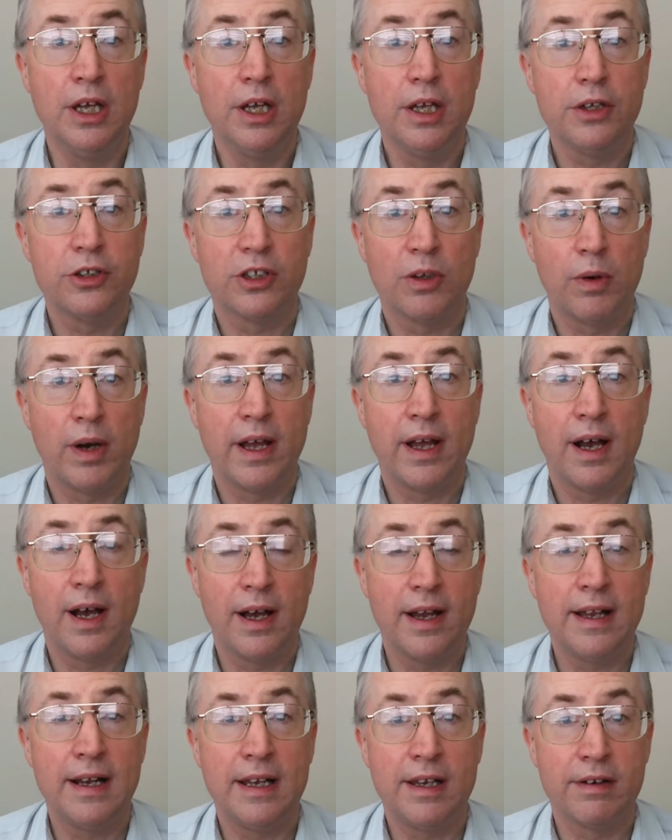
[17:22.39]
So I
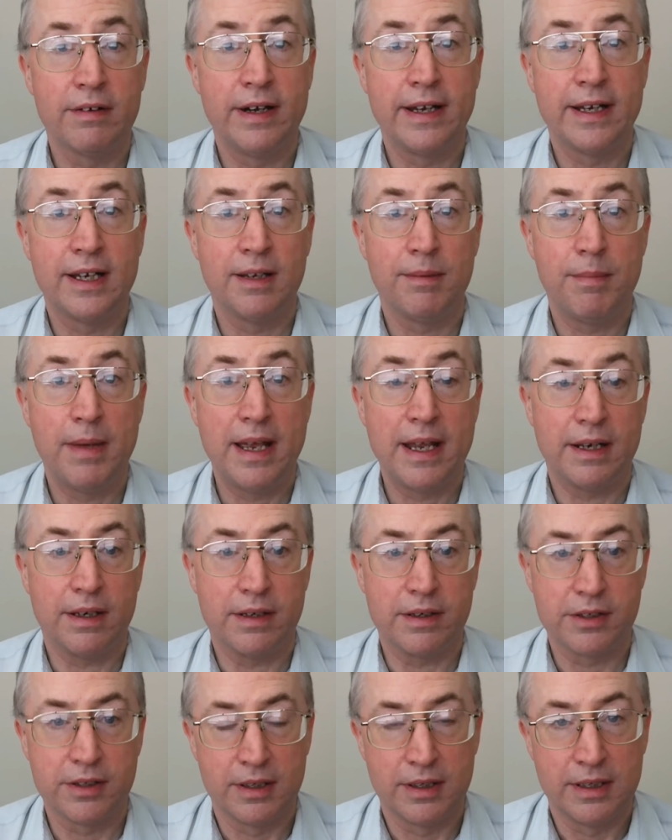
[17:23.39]
highly
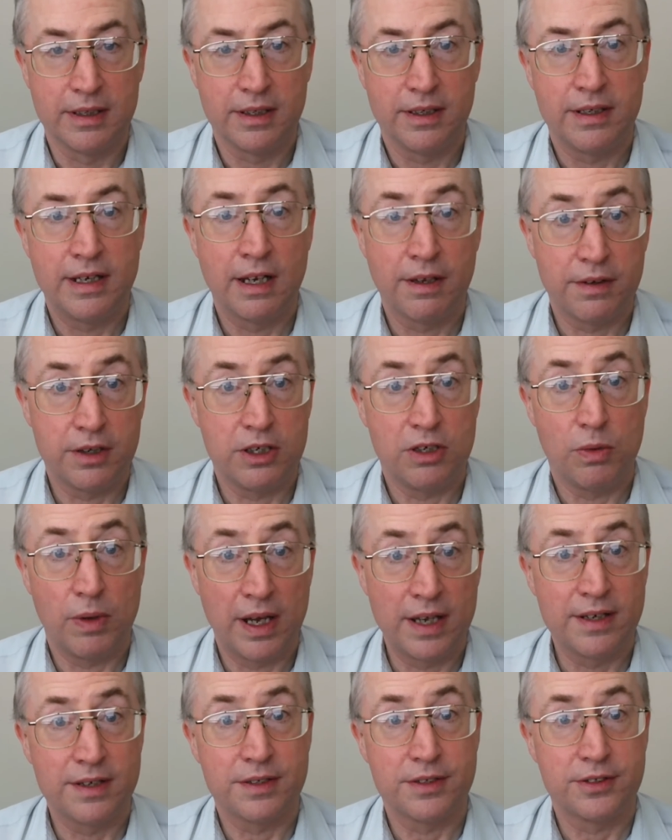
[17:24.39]
recommend, now that you
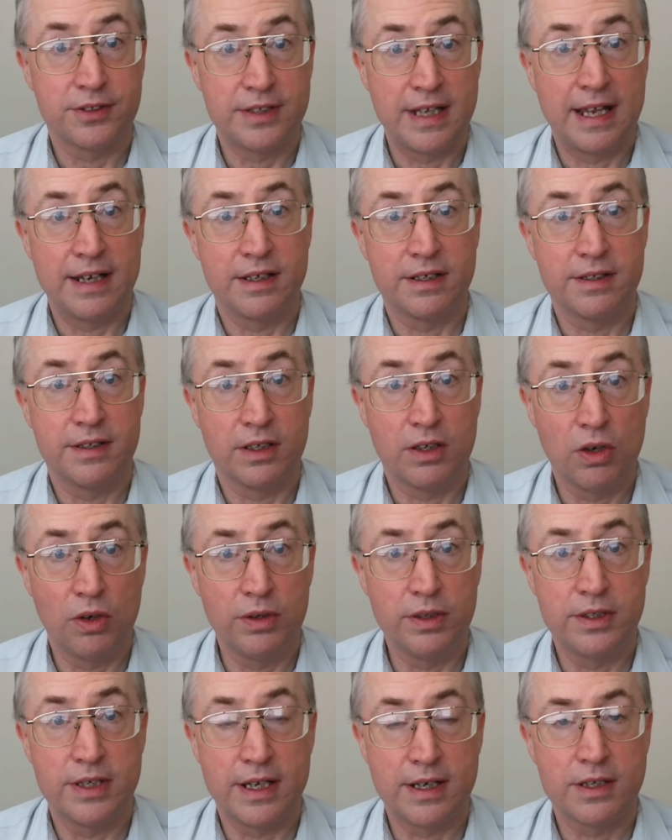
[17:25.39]
understand the
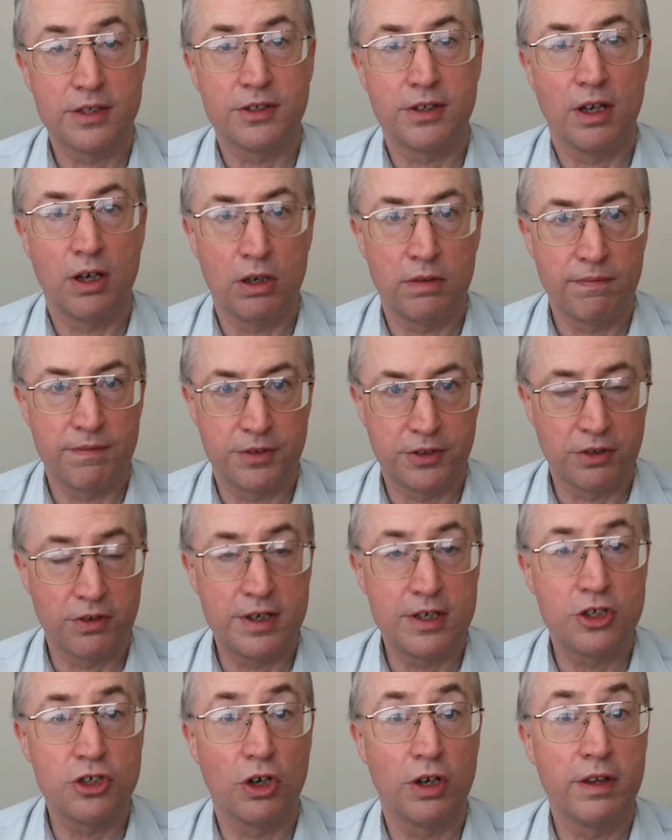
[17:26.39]
context of the
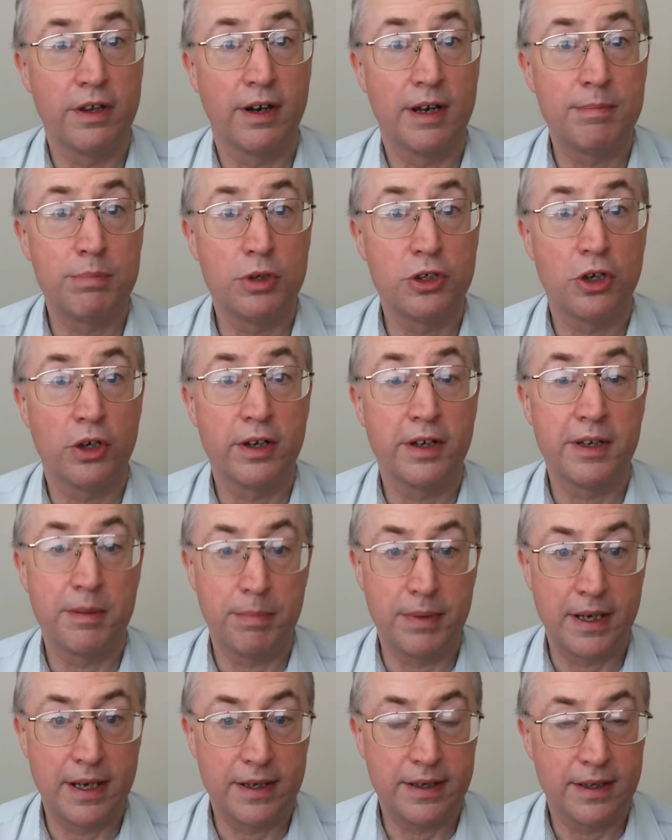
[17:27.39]
screenshot that I put on at the
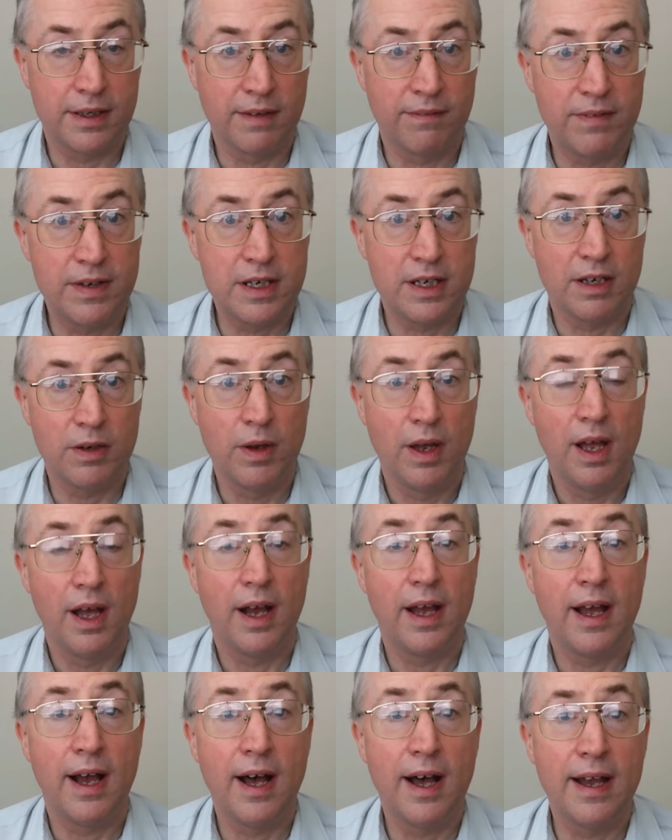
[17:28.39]
beginning of the video, I
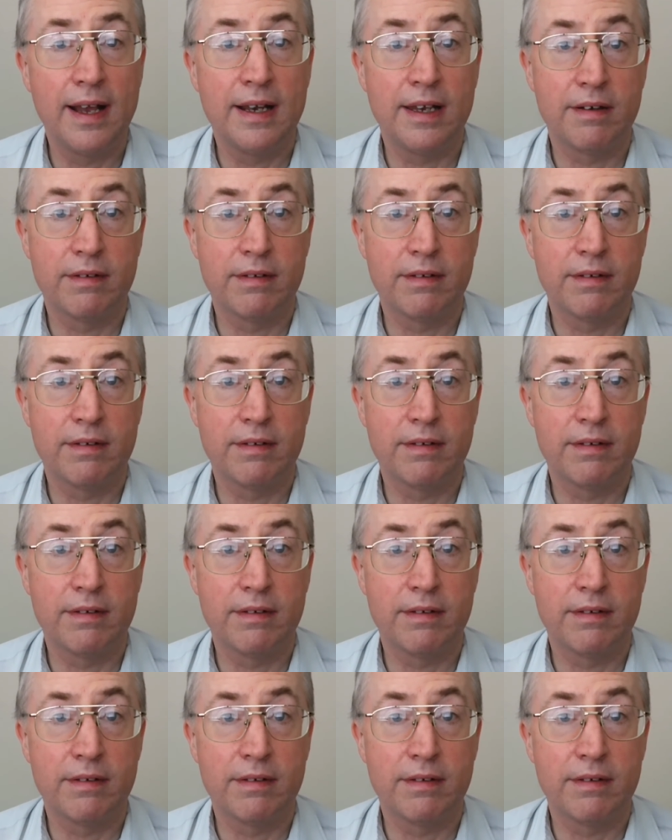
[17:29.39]
highly